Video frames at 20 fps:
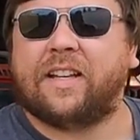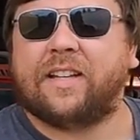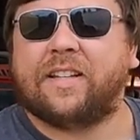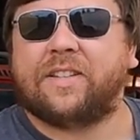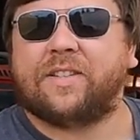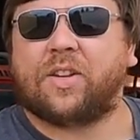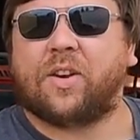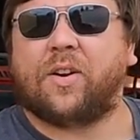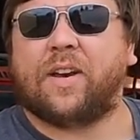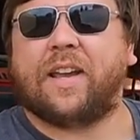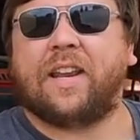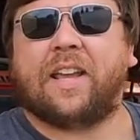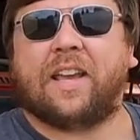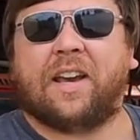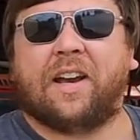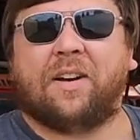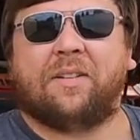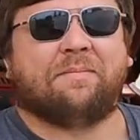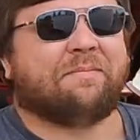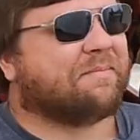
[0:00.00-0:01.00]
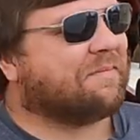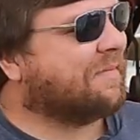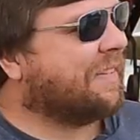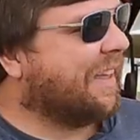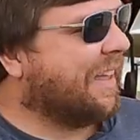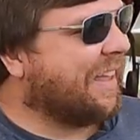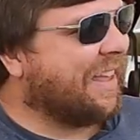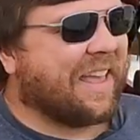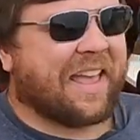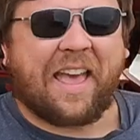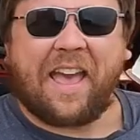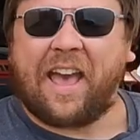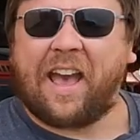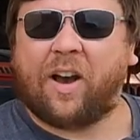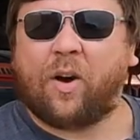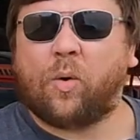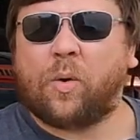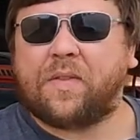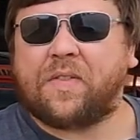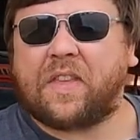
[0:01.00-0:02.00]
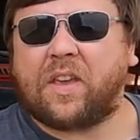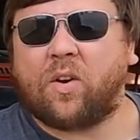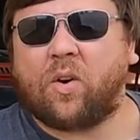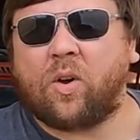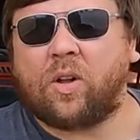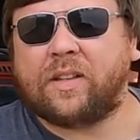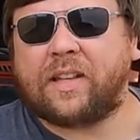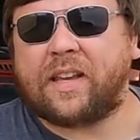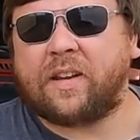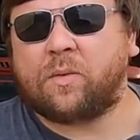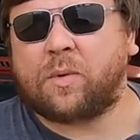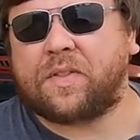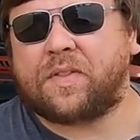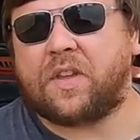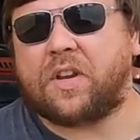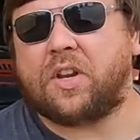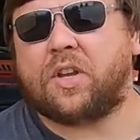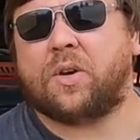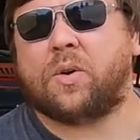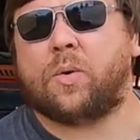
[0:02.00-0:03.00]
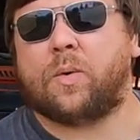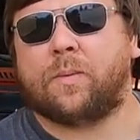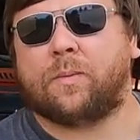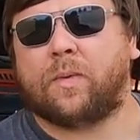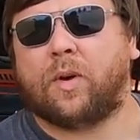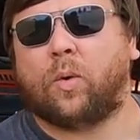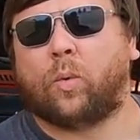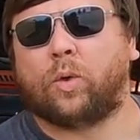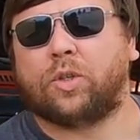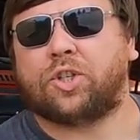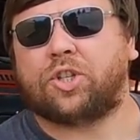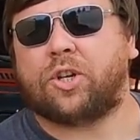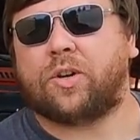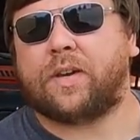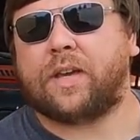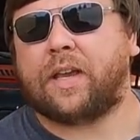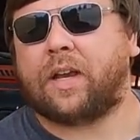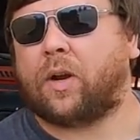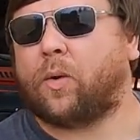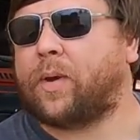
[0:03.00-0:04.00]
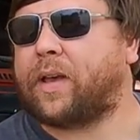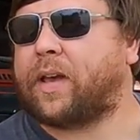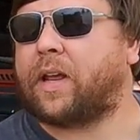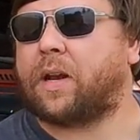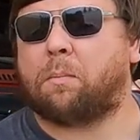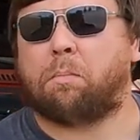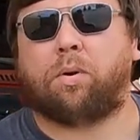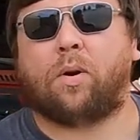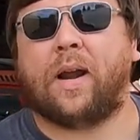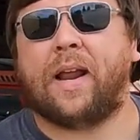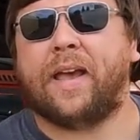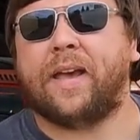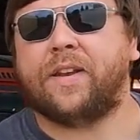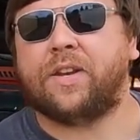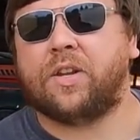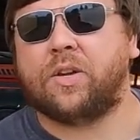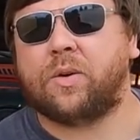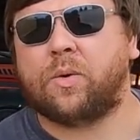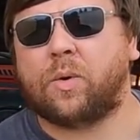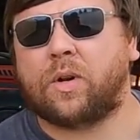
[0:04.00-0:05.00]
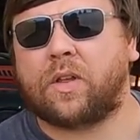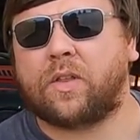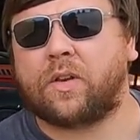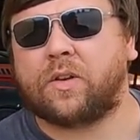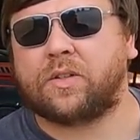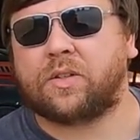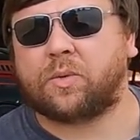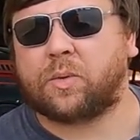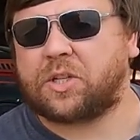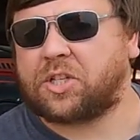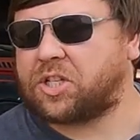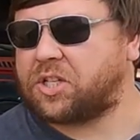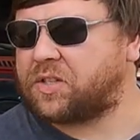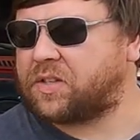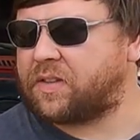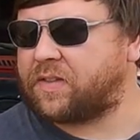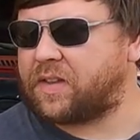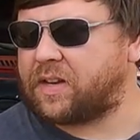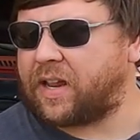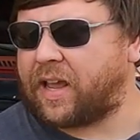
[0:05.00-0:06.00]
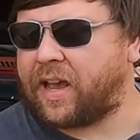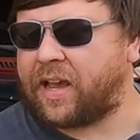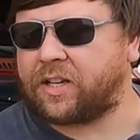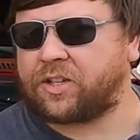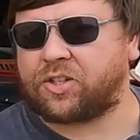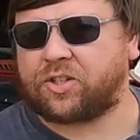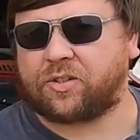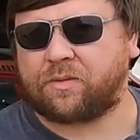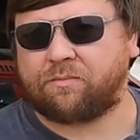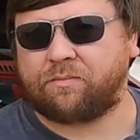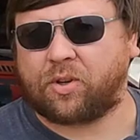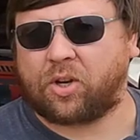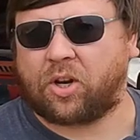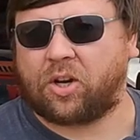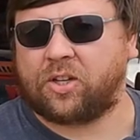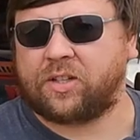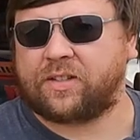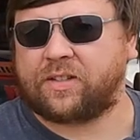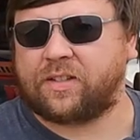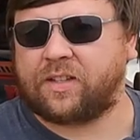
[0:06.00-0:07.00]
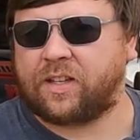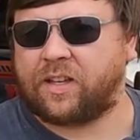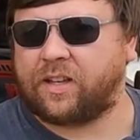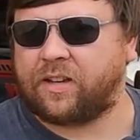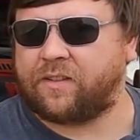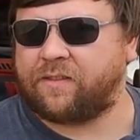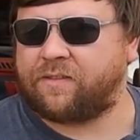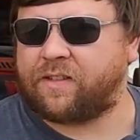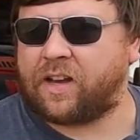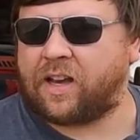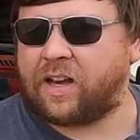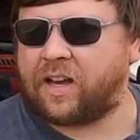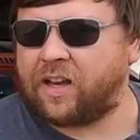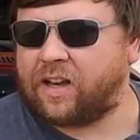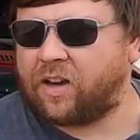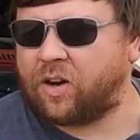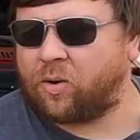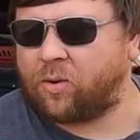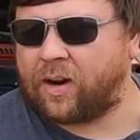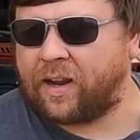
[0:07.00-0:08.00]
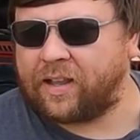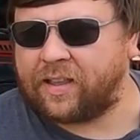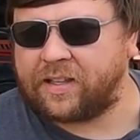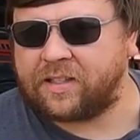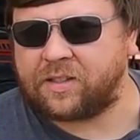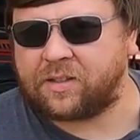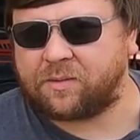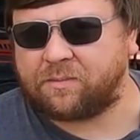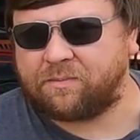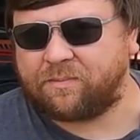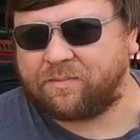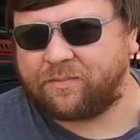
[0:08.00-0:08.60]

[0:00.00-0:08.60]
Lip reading: So anyhow, out with the old, in with the new. We'll show you here, we got a brand new one of those switches in the dash, courtesy of O'Reilly's,